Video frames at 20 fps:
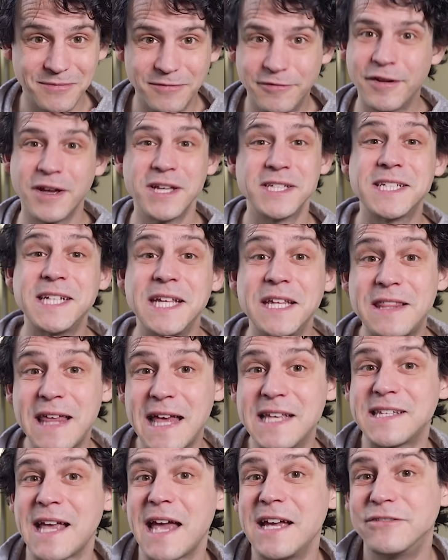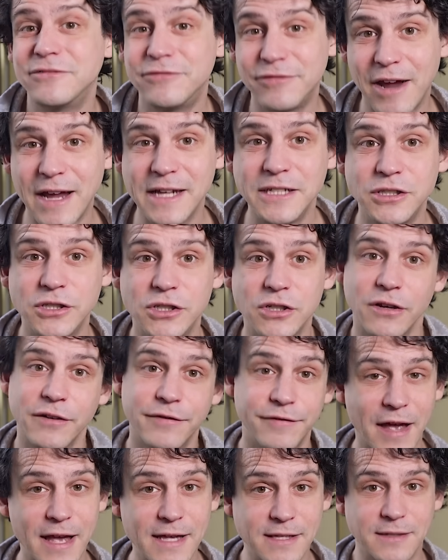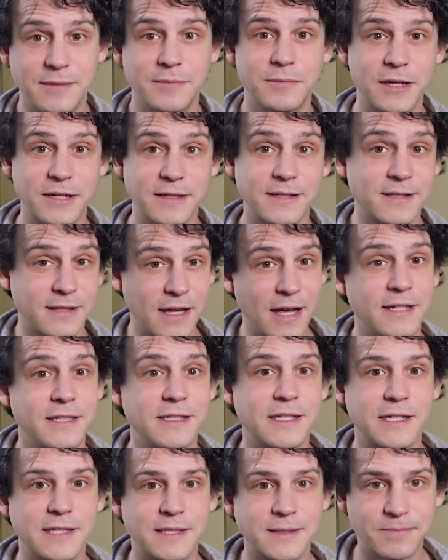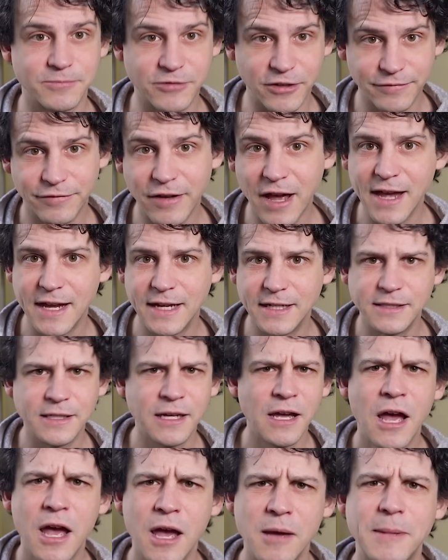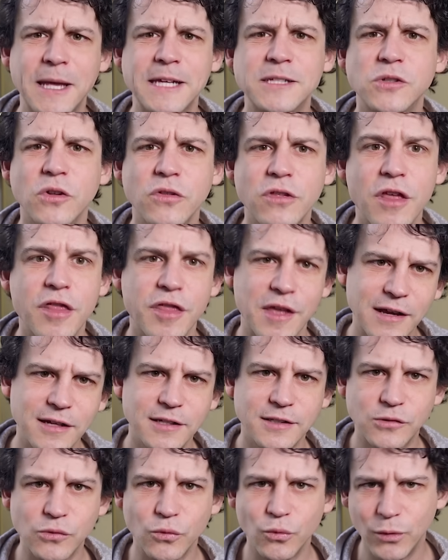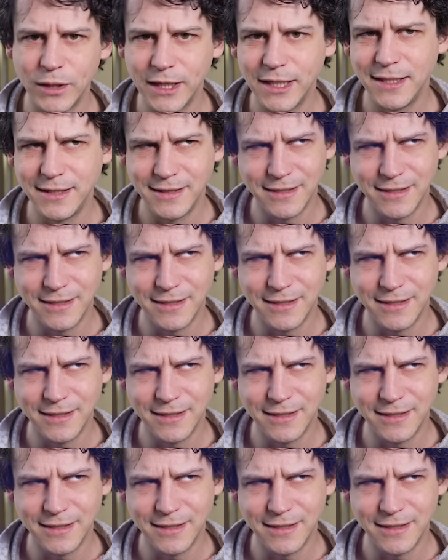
Firstly, there's a range of estimates scientists provide, based on the things we